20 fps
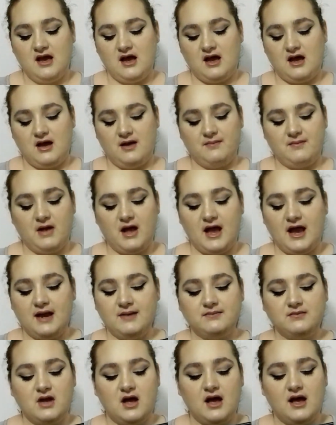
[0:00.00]

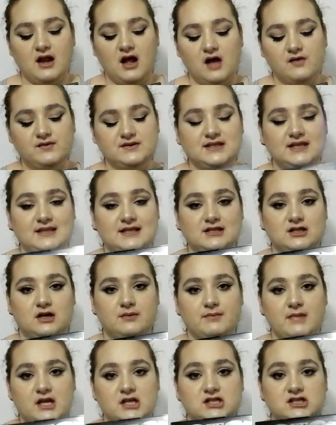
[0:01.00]
I'm not, obviously these
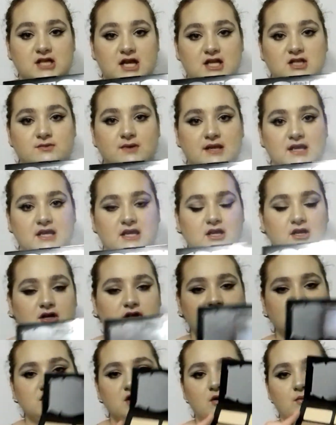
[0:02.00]
aren't my shades right here,
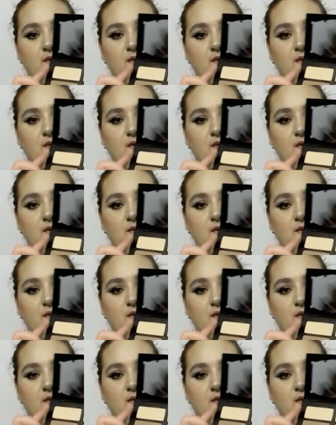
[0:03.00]
so